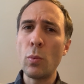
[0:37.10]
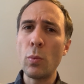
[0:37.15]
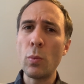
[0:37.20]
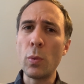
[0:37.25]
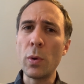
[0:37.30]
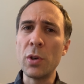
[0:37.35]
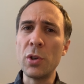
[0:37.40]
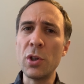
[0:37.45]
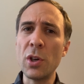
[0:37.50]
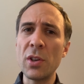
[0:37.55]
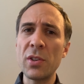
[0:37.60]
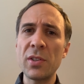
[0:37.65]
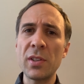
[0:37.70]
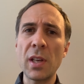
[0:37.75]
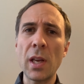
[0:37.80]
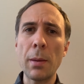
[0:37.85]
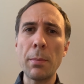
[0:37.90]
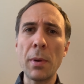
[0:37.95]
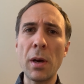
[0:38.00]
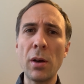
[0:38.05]
We just
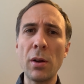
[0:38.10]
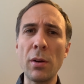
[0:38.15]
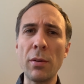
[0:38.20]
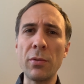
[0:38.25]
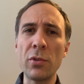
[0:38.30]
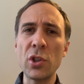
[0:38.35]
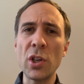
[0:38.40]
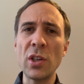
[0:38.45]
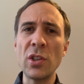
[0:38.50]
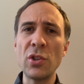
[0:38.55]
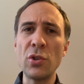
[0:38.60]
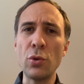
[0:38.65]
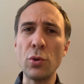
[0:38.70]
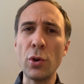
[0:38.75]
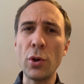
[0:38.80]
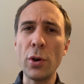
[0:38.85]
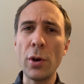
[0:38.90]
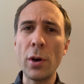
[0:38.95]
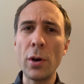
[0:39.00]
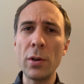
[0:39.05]
came out of Chinese New
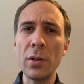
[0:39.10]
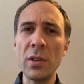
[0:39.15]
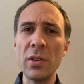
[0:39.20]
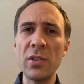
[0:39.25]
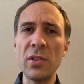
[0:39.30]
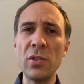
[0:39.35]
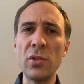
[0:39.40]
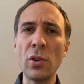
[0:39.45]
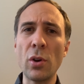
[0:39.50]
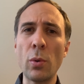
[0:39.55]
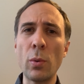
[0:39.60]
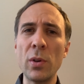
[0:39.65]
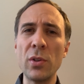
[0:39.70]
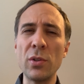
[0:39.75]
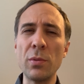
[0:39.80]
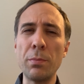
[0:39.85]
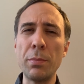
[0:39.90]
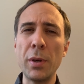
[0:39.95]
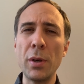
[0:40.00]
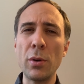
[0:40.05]
Year. This is always
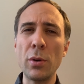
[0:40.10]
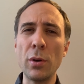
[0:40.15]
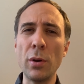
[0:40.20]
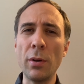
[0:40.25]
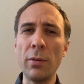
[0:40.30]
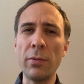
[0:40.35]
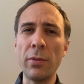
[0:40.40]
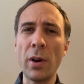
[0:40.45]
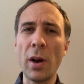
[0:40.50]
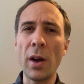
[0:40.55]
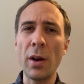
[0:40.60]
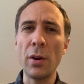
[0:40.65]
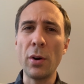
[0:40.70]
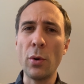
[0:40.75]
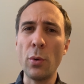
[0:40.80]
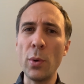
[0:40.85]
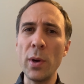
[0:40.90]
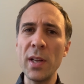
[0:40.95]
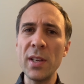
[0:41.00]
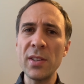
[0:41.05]
a period of higher
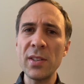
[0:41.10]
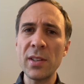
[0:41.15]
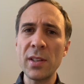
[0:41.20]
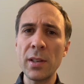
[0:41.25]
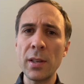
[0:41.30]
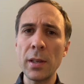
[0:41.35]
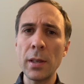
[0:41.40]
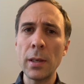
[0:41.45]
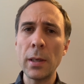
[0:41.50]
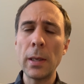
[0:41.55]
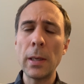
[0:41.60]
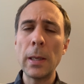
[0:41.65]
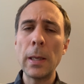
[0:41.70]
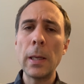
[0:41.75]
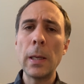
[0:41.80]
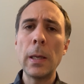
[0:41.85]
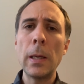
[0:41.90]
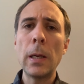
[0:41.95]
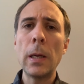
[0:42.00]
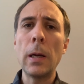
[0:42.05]
risk,
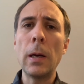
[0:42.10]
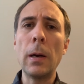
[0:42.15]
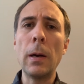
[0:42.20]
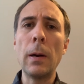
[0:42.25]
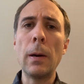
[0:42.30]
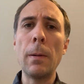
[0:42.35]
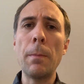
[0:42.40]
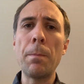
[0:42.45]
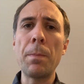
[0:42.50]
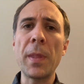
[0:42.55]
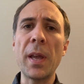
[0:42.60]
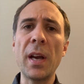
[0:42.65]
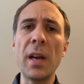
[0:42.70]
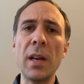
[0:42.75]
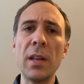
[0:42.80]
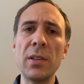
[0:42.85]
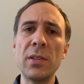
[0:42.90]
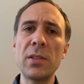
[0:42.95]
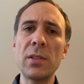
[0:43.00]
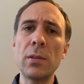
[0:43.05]

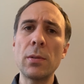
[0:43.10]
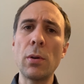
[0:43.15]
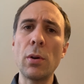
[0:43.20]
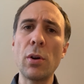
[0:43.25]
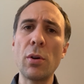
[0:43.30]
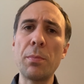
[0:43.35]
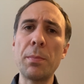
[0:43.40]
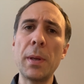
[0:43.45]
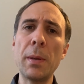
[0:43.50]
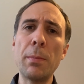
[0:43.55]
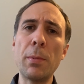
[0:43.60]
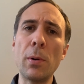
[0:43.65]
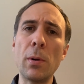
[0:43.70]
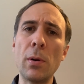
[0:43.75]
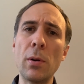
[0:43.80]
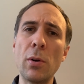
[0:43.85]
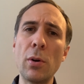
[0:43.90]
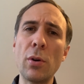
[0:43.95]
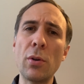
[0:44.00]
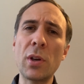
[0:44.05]
as a lot
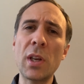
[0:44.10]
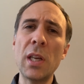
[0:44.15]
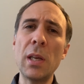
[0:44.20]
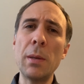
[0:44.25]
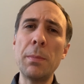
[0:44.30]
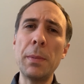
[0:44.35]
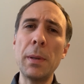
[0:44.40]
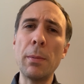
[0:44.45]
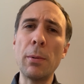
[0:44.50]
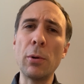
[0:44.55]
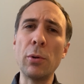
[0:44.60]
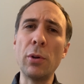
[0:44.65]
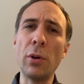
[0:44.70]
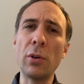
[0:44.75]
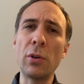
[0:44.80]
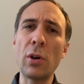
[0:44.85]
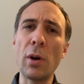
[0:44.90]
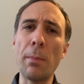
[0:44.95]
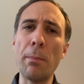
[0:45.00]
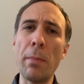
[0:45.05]
of key people
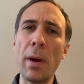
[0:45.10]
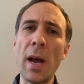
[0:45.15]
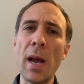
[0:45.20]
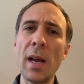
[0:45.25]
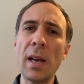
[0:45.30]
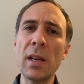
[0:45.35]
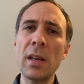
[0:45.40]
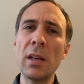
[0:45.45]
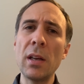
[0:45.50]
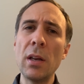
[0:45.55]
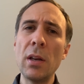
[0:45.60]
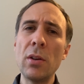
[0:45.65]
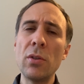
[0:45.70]
don't come back.